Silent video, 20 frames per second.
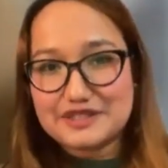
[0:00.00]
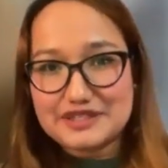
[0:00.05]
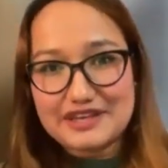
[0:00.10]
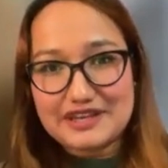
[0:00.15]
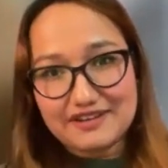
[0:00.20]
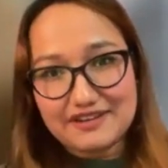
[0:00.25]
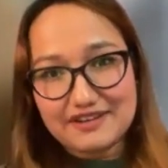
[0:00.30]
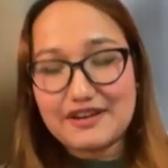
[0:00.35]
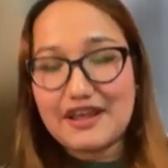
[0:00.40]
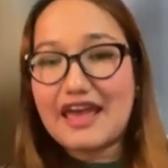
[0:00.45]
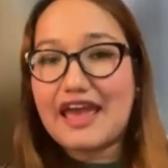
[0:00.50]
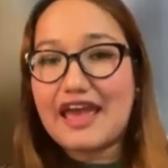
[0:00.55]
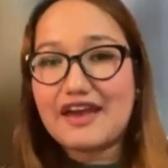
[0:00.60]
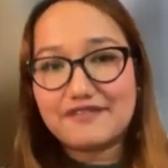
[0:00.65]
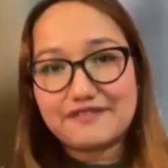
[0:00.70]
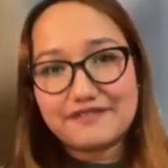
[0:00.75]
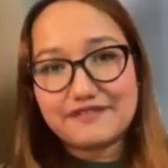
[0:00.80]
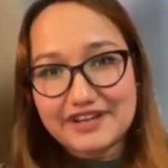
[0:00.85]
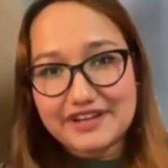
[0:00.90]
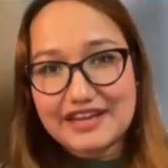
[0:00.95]
in
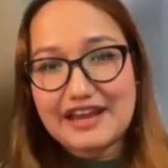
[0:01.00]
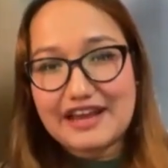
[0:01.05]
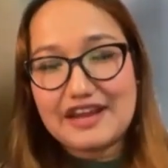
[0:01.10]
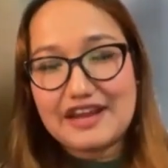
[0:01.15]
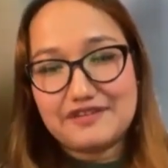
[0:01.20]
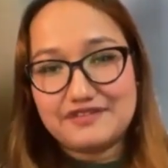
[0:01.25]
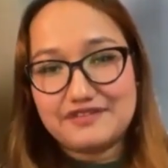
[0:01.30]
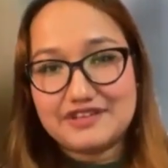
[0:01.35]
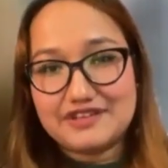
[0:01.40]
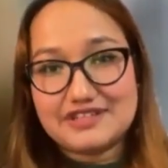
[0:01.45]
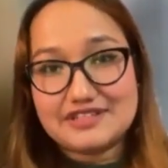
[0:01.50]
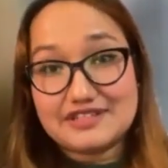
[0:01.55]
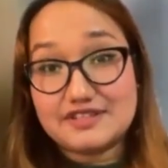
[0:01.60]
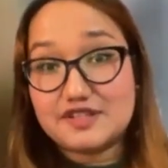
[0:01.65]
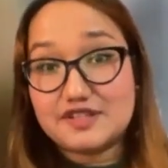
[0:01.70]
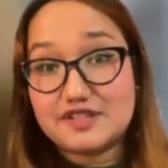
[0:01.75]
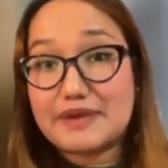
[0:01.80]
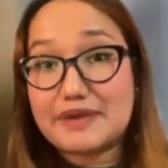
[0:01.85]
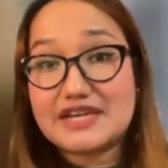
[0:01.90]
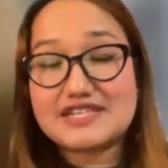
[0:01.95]
every kind of disease,
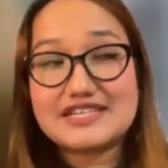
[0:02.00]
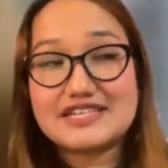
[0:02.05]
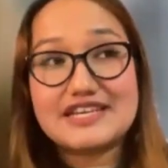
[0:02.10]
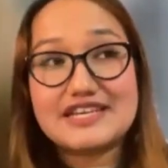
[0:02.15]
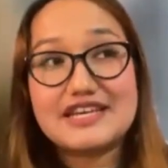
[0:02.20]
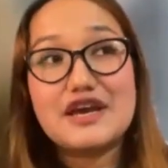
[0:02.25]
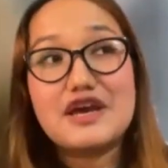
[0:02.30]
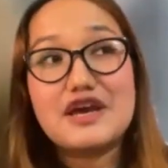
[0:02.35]
especially